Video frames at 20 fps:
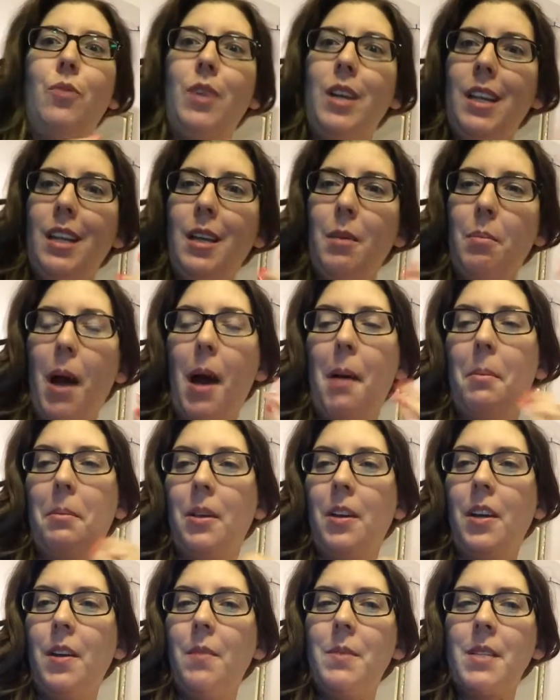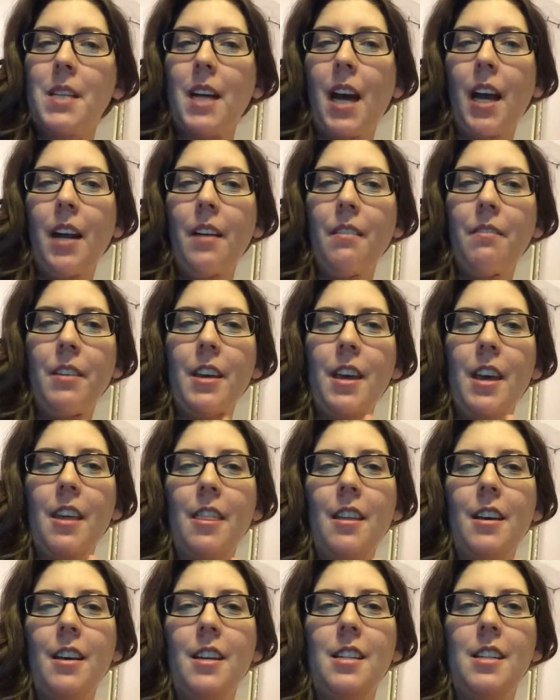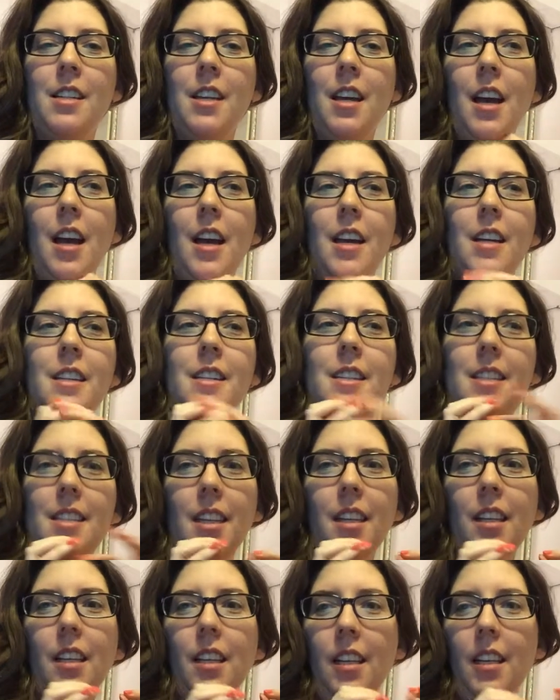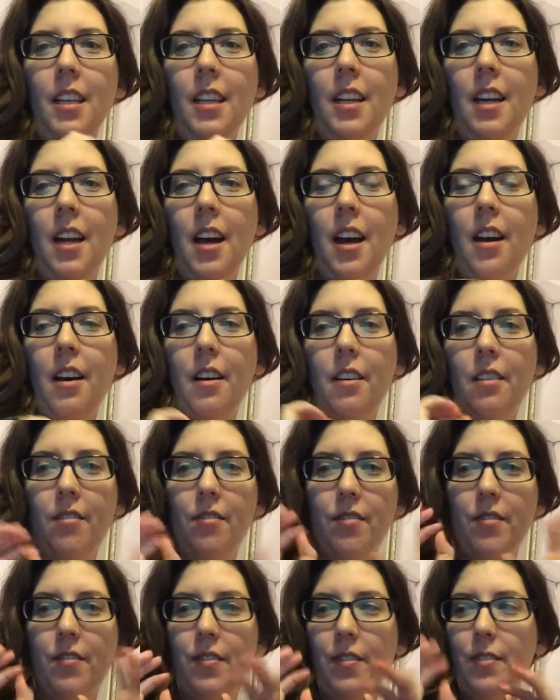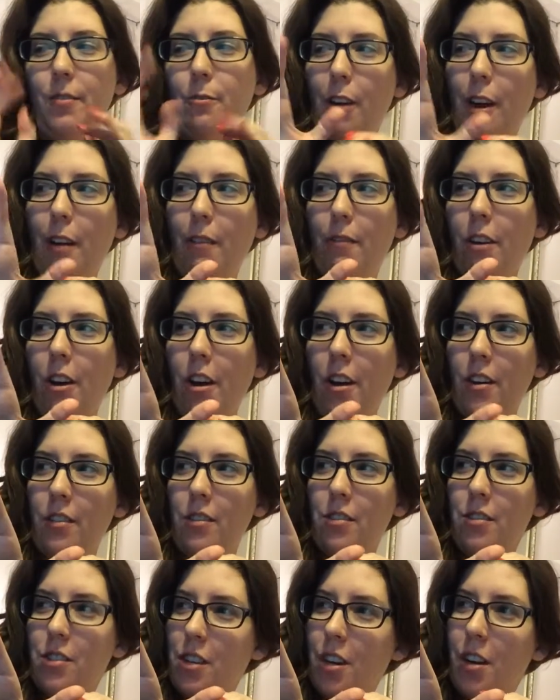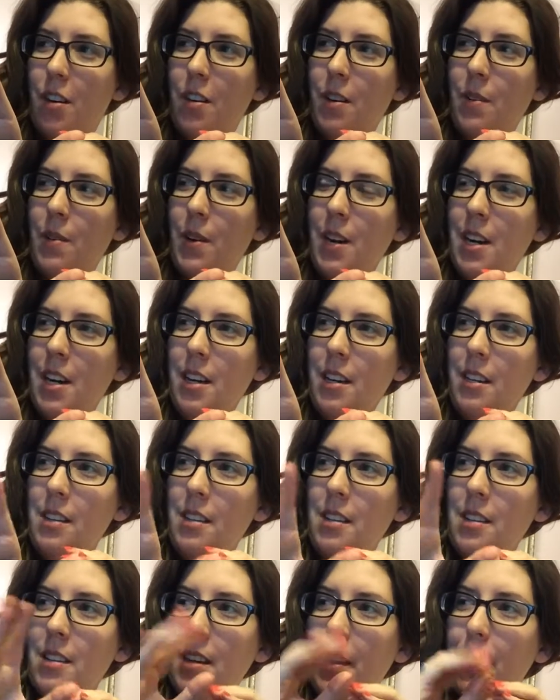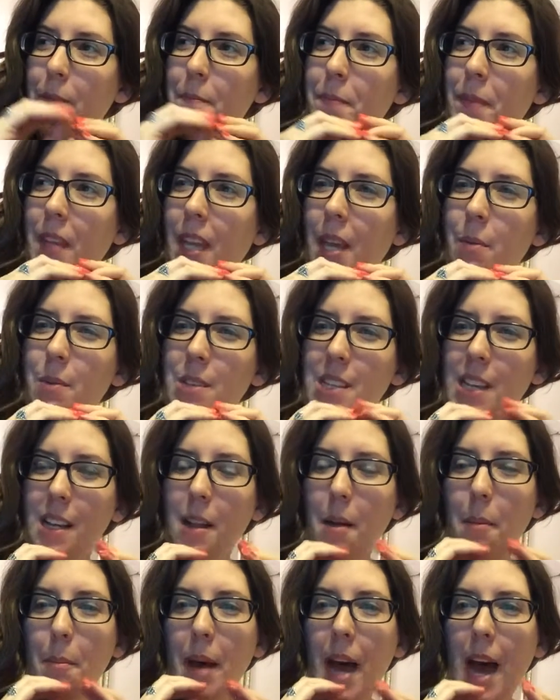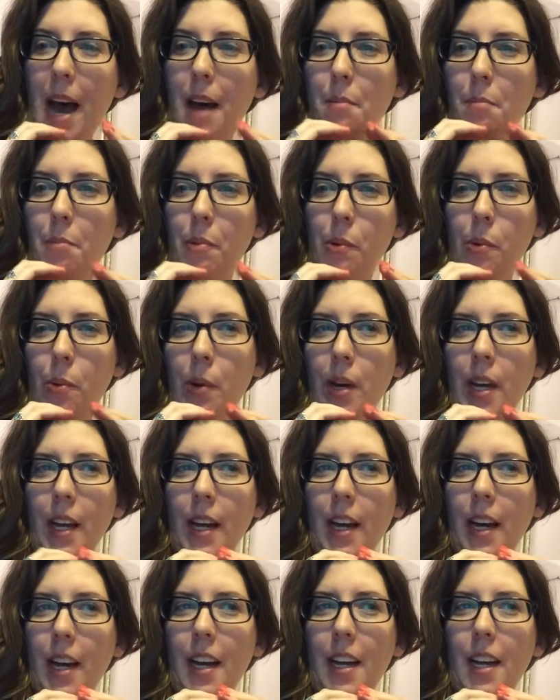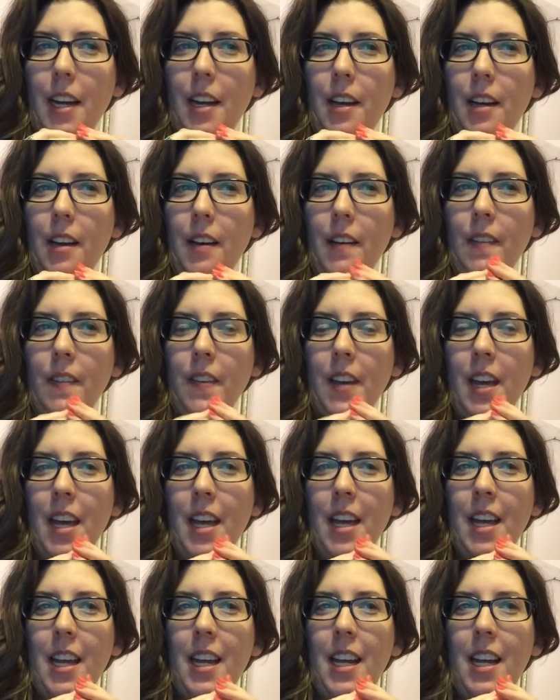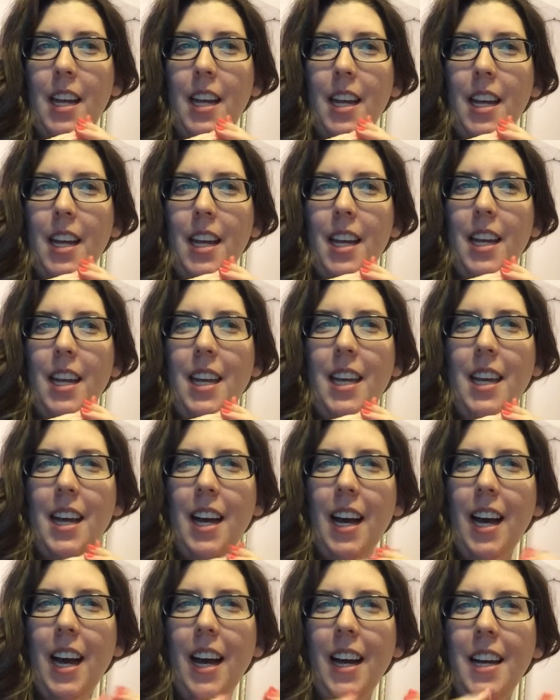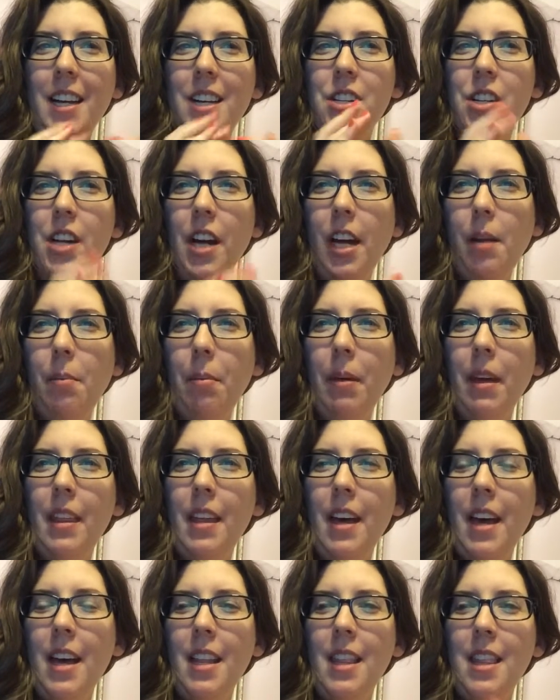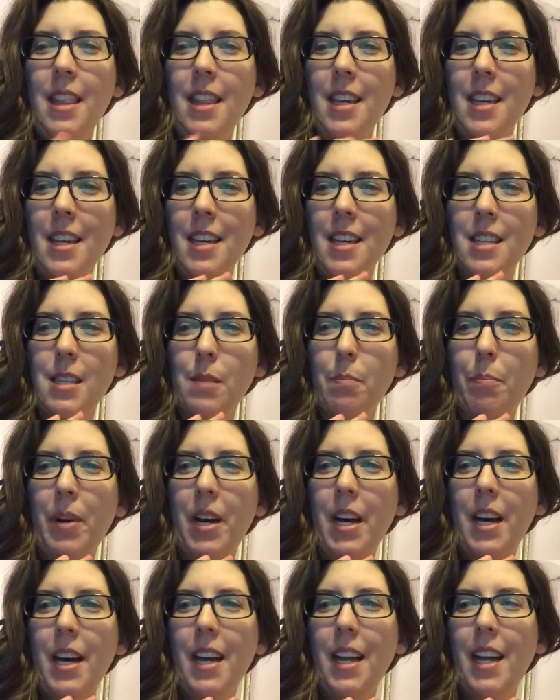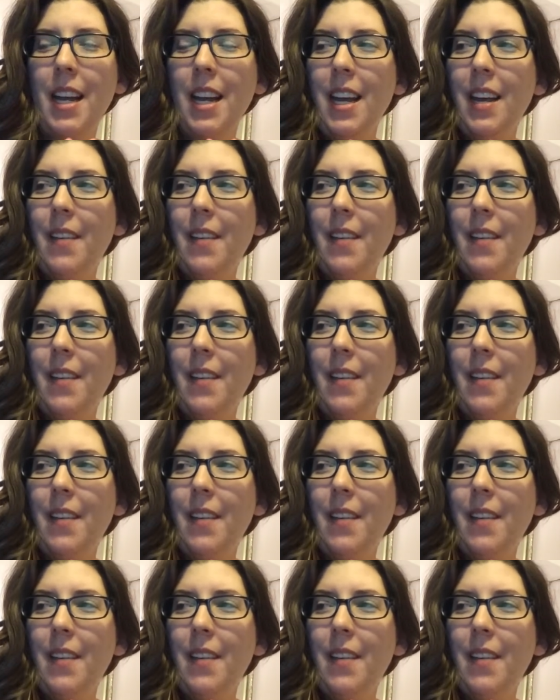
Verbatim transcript: really popular. He was kind of like the Dylan of whatever other show it was. He was like the bad boy kind of. And he kind of tried to play that in this, but